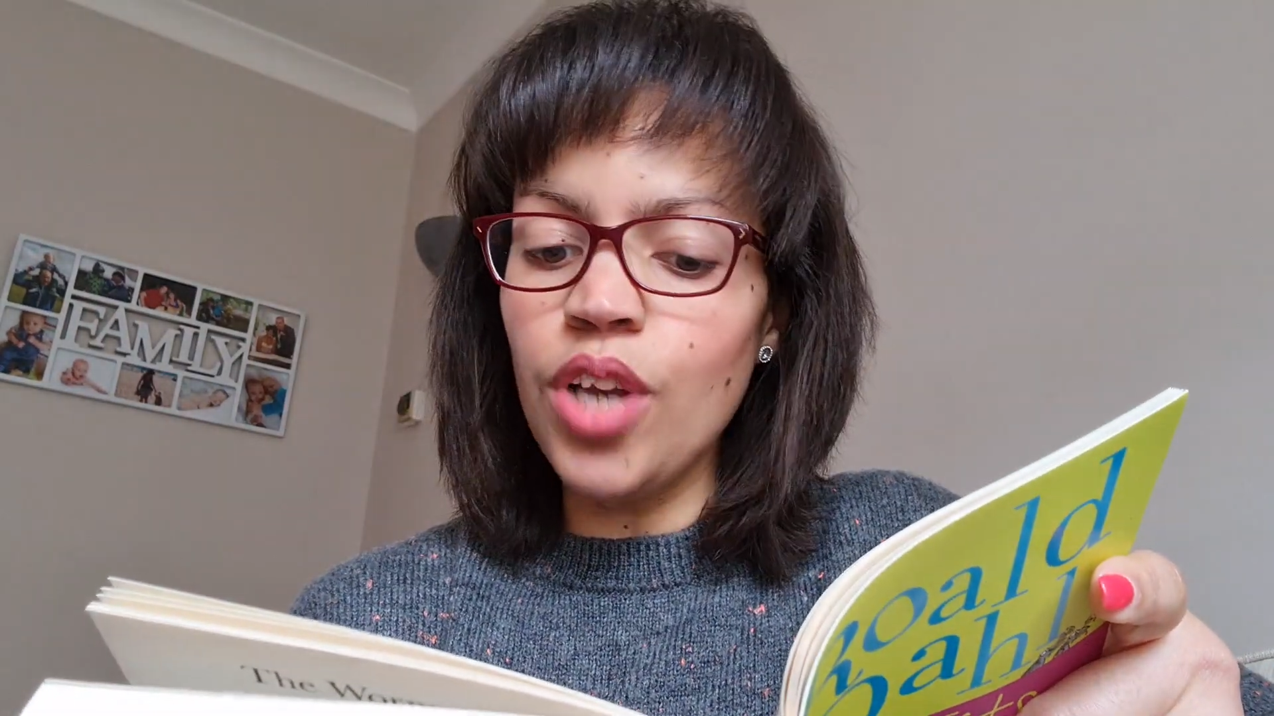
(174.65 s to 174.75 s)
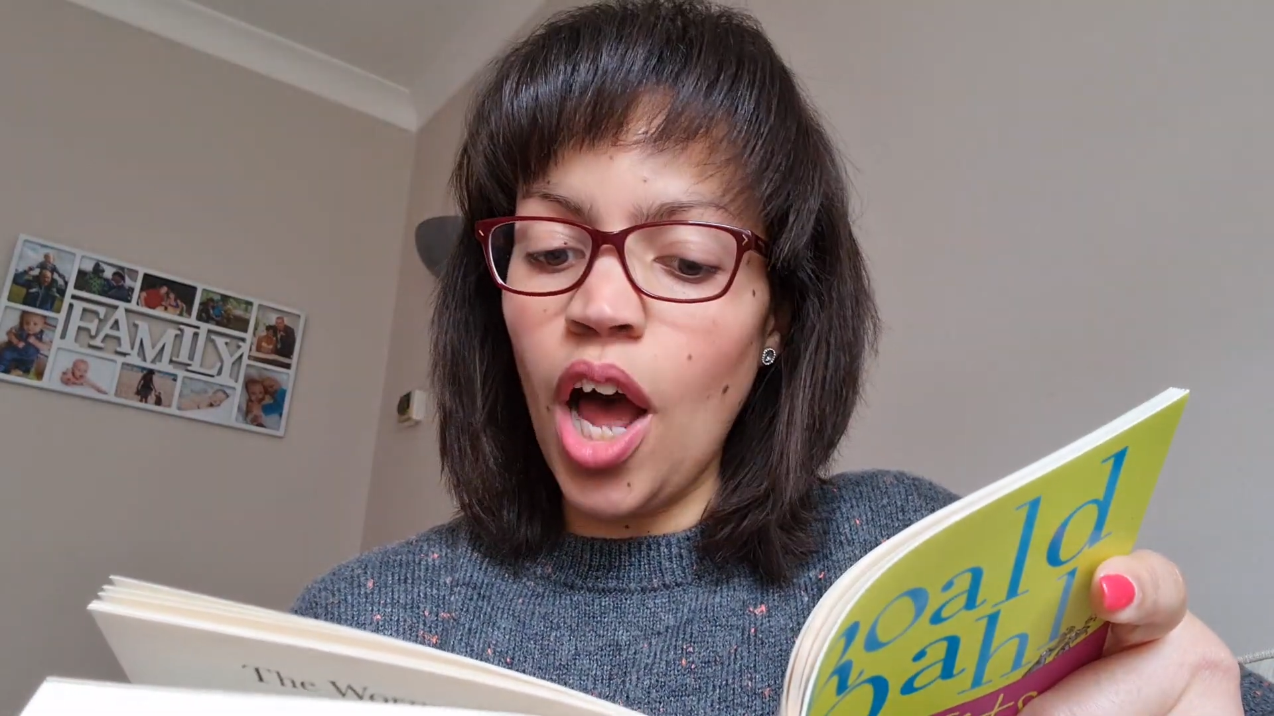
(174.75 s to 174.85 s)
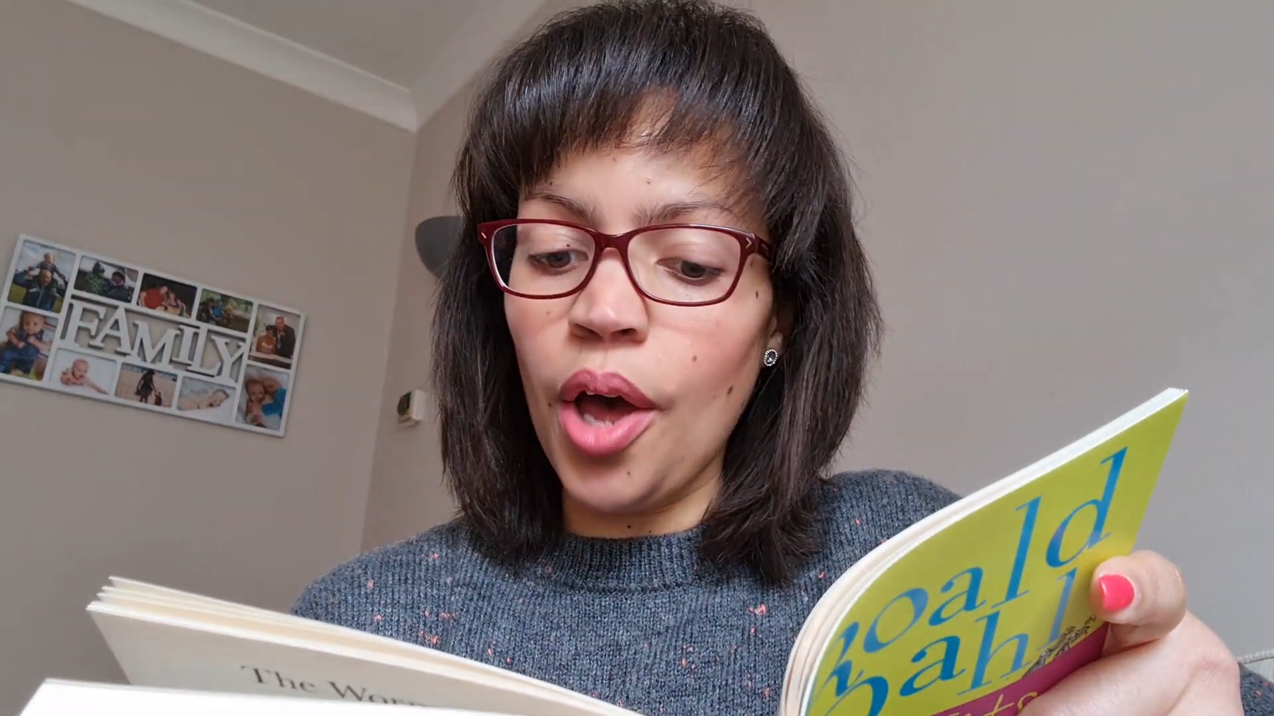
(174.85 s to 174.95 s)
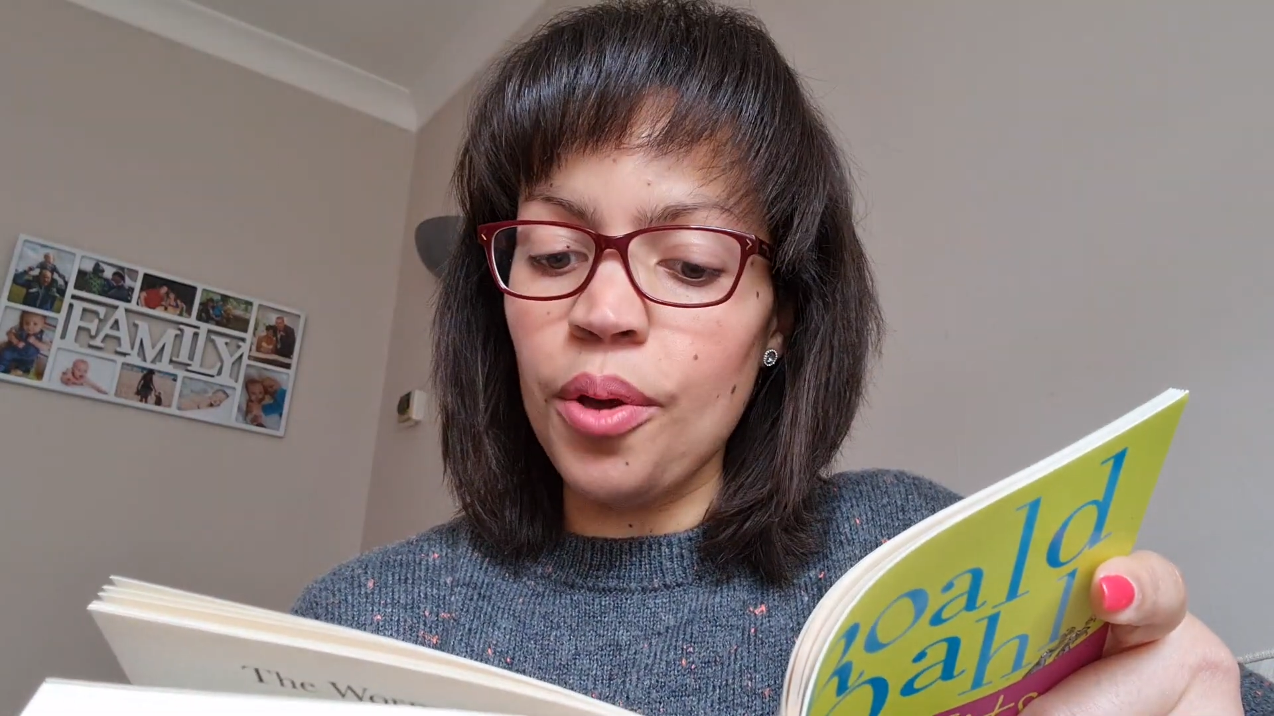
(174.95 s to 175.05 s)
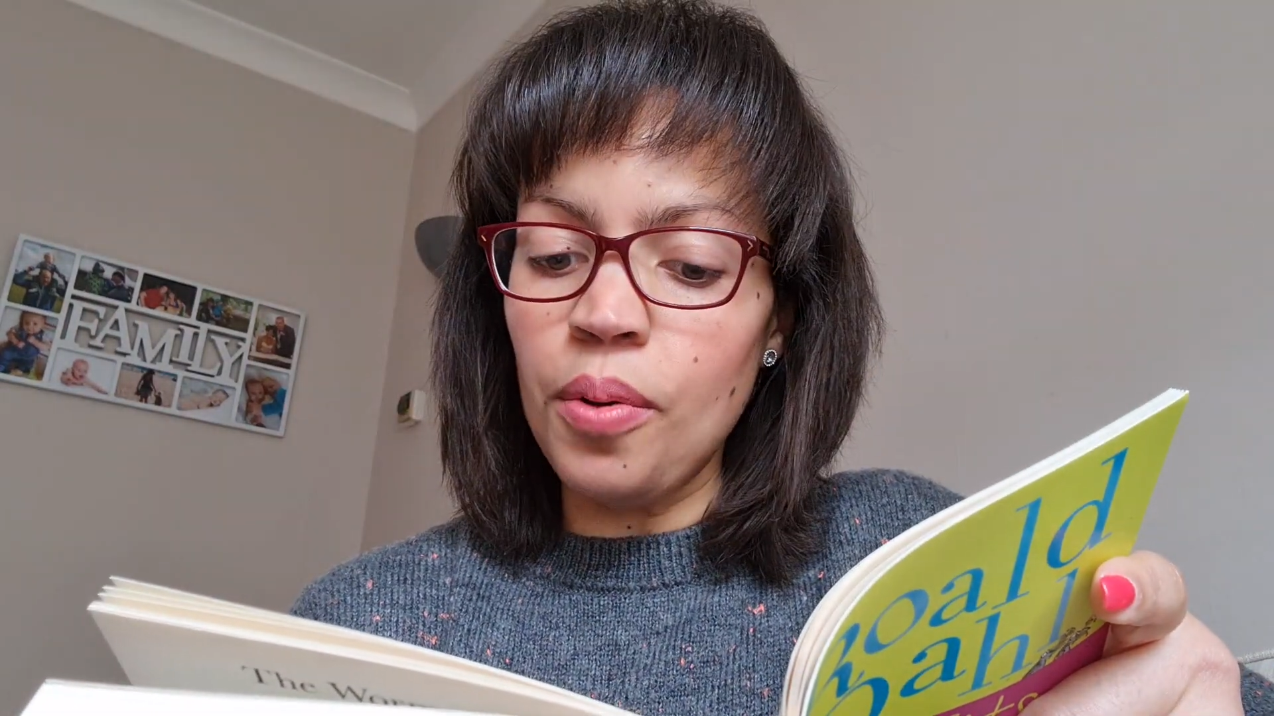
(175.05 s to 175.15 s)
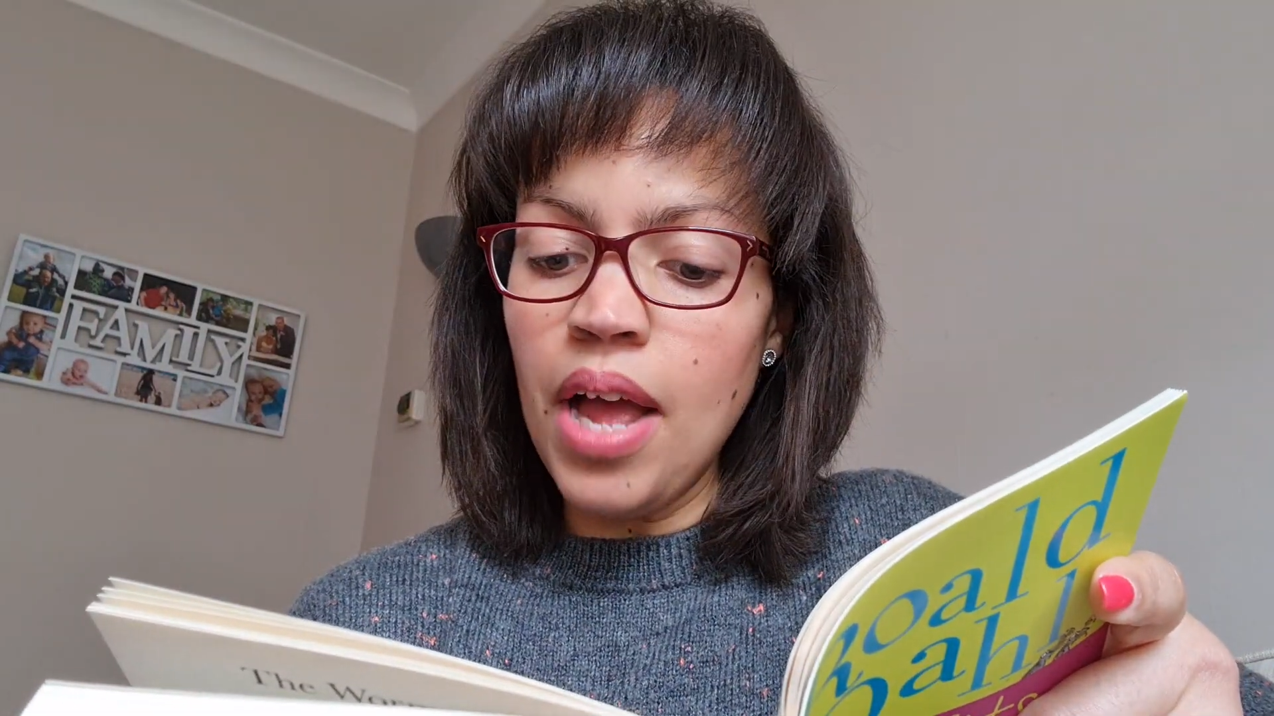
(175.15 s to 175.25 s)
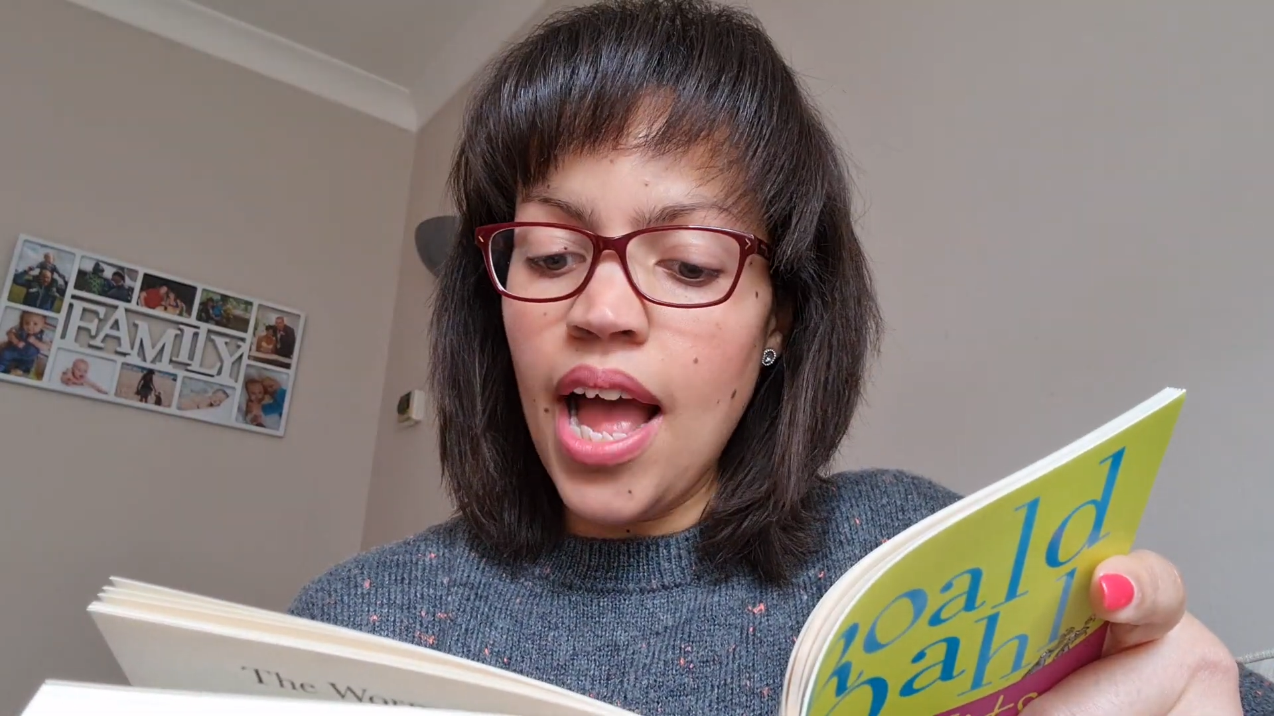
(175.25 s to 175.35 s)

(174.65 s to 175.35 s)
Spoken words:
know,